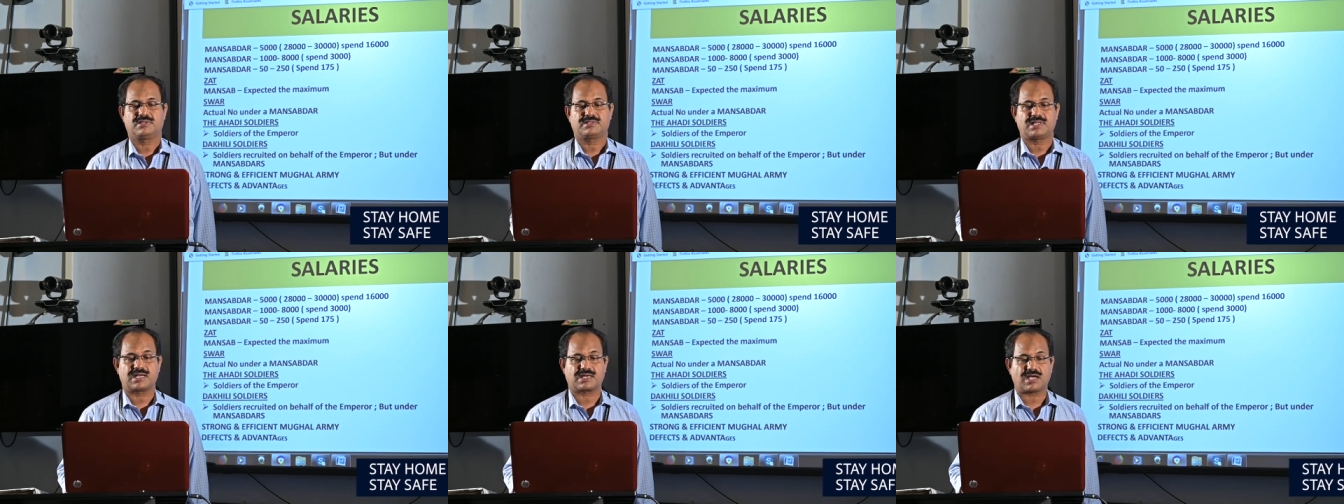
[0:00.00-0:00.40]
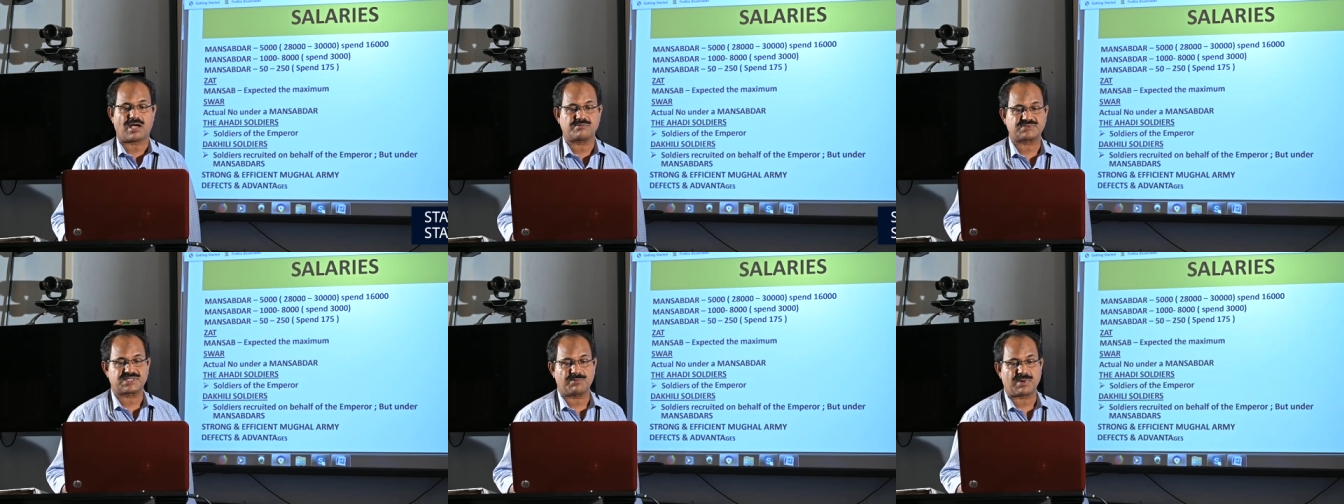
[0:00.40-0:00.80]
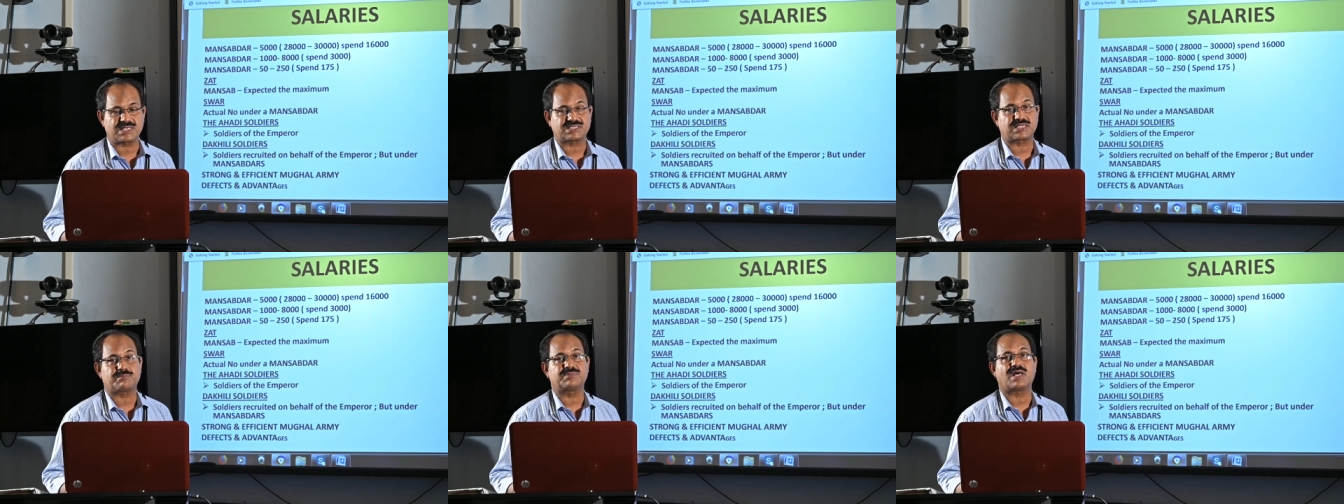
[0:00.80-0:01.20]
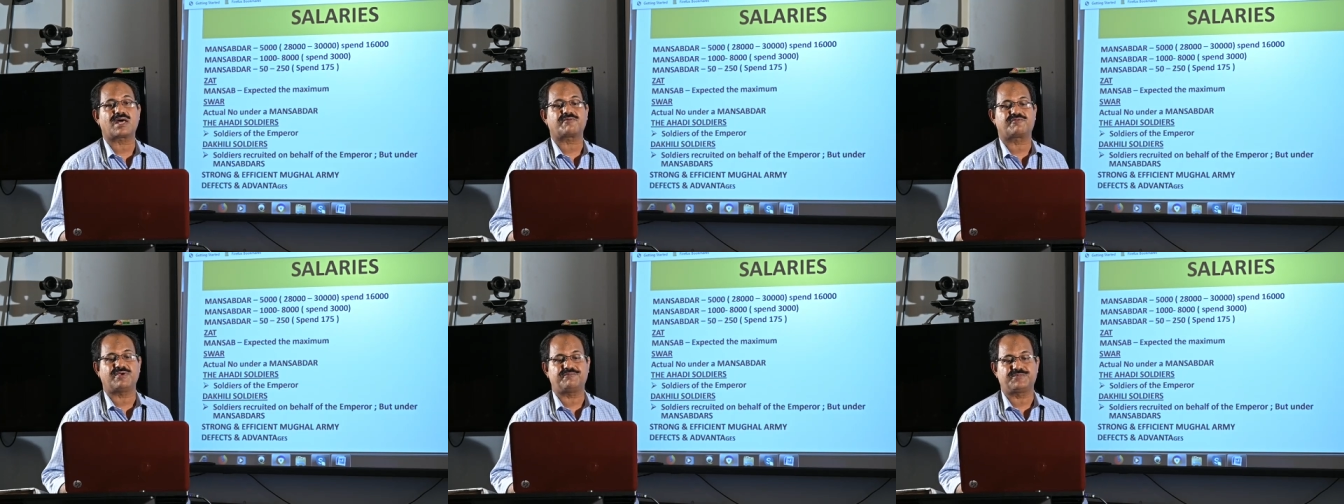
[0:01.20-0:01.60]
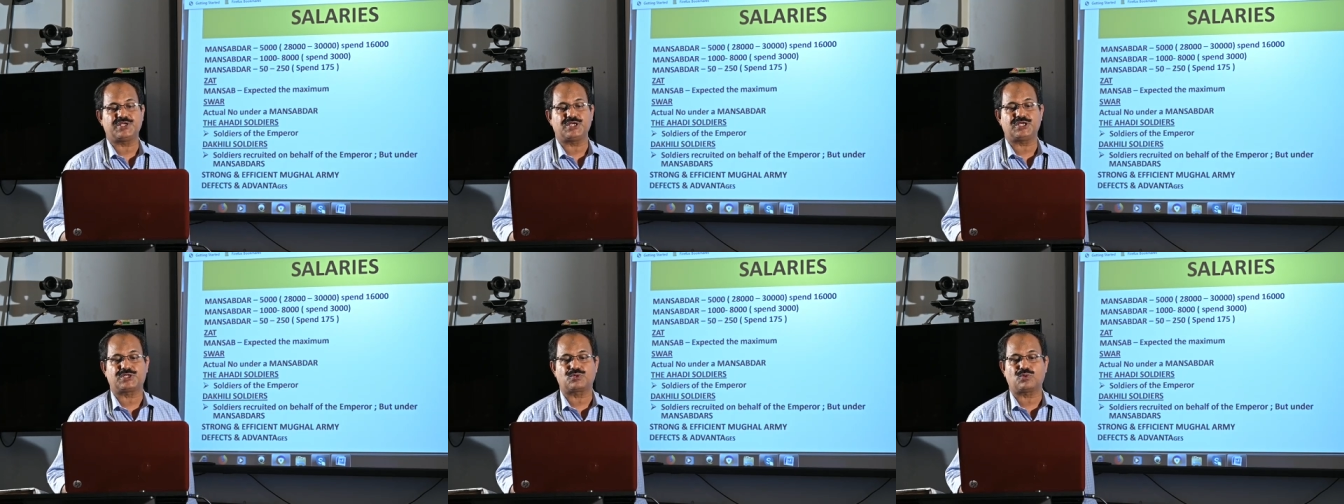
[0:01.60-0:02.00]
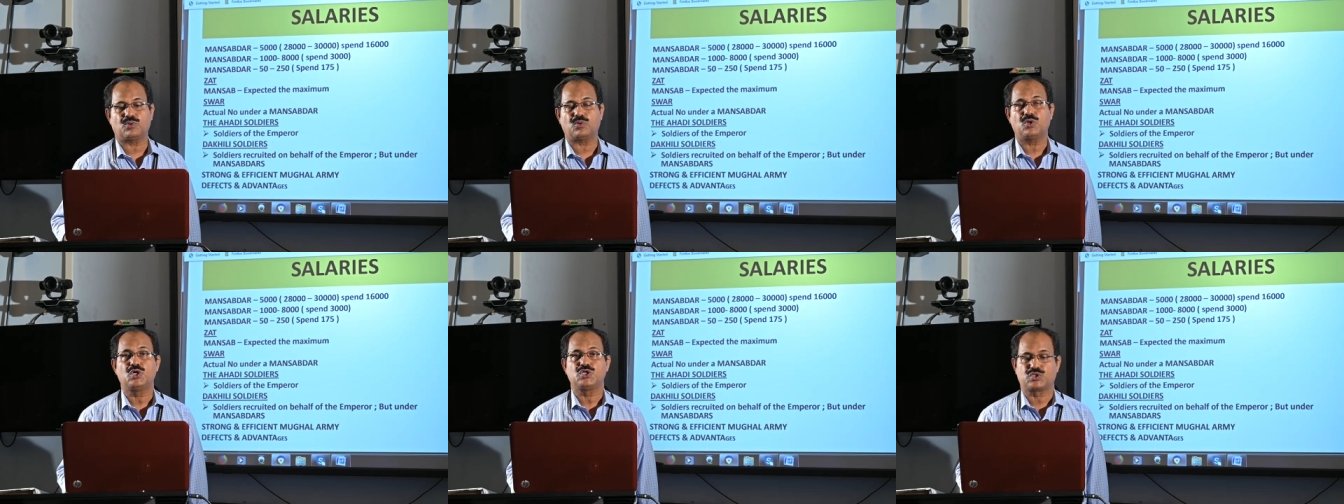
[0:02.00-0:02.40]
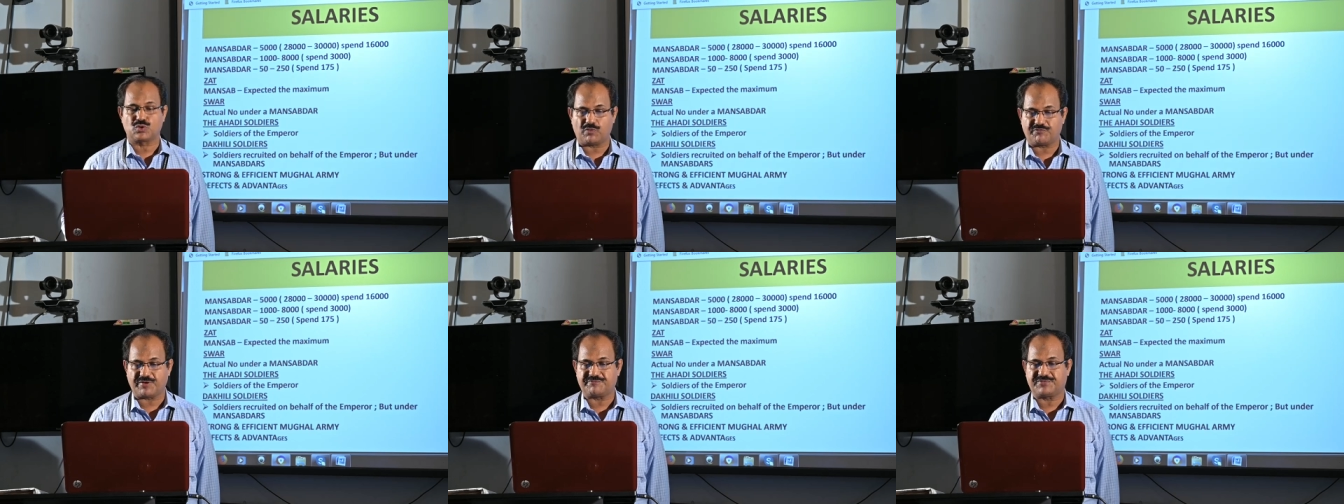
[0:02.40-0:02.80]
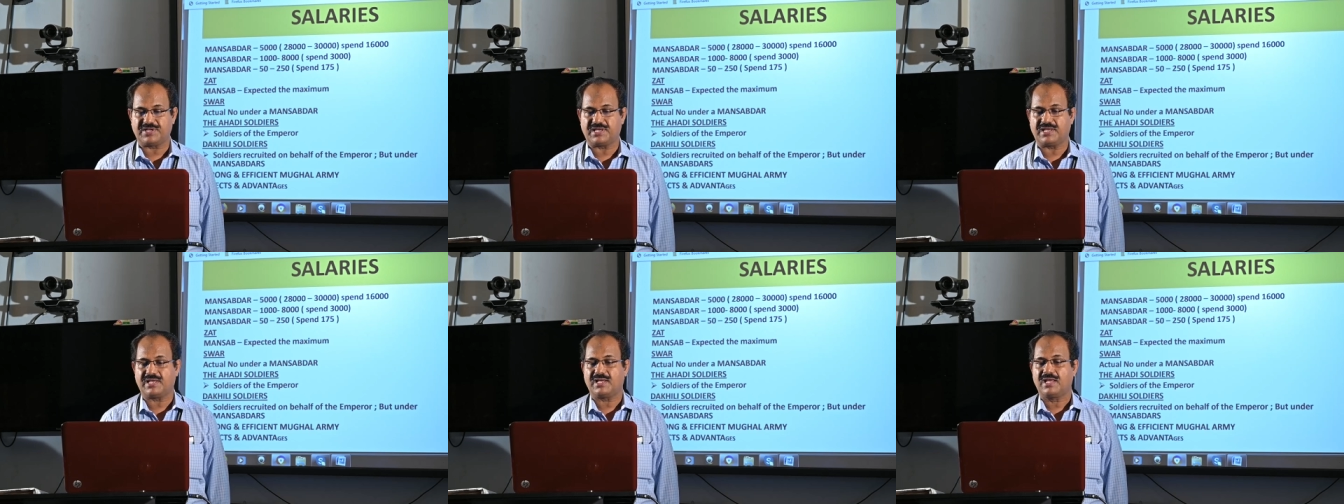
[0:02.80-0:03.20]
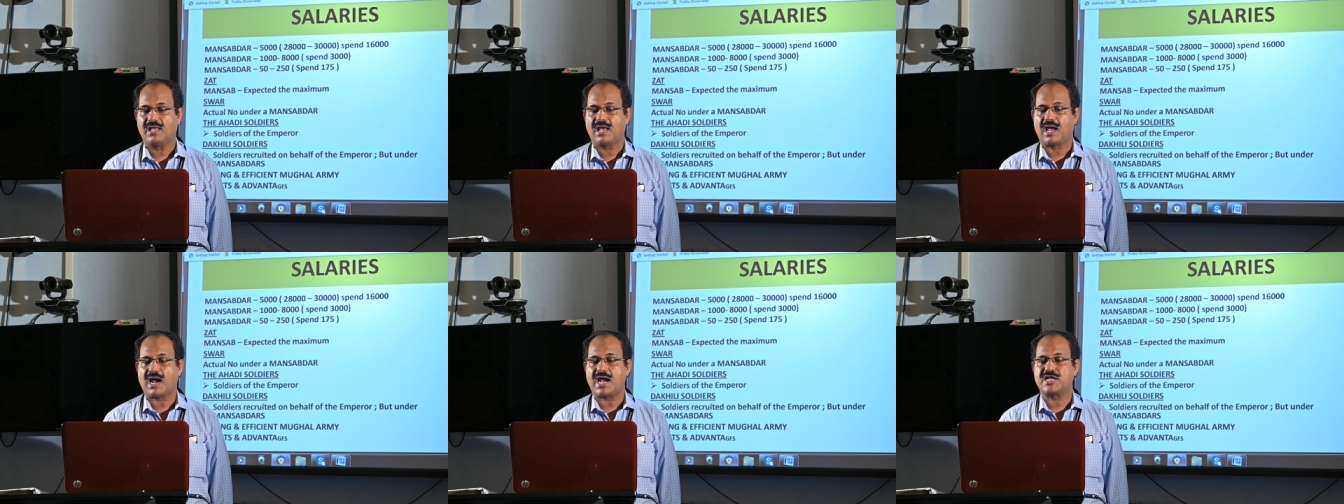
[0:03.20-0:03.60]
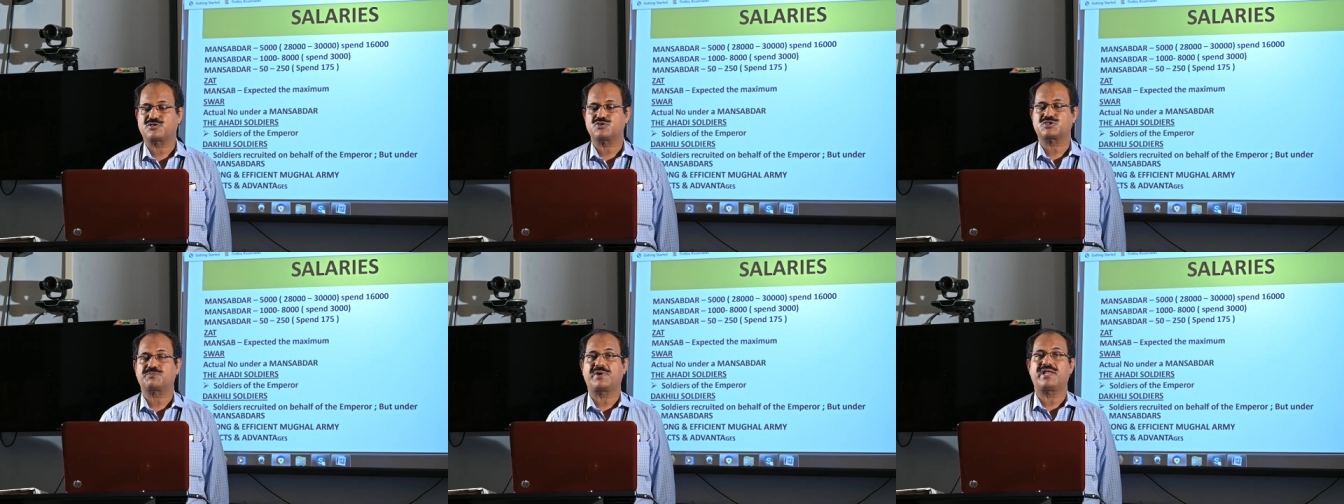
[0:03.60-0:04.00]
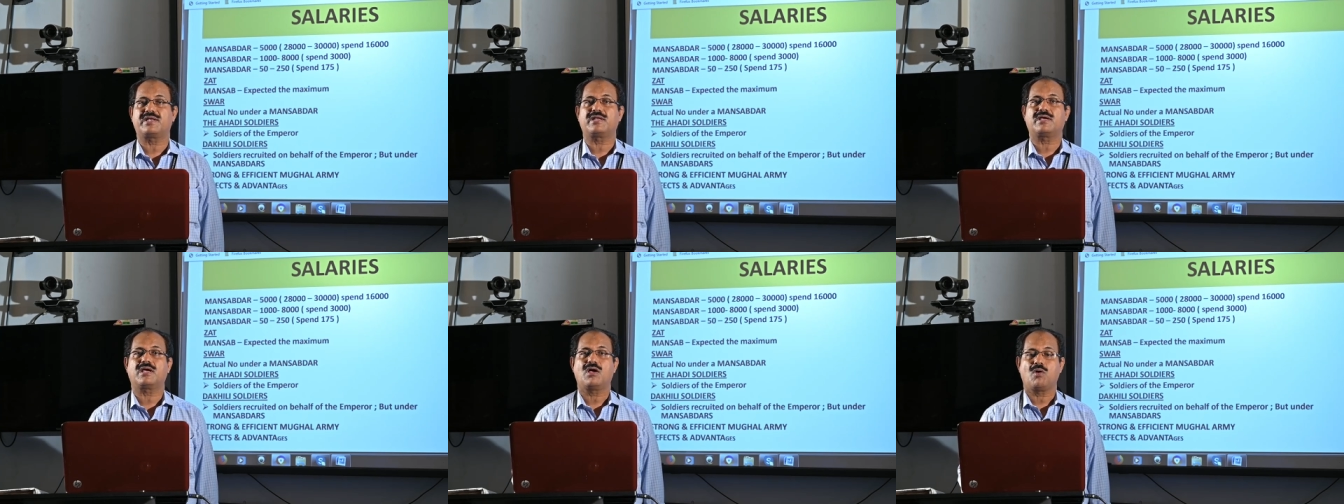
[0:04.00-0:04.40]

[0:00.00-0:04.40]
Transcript: Then comes the Mansabdar 50 to 250 had to spend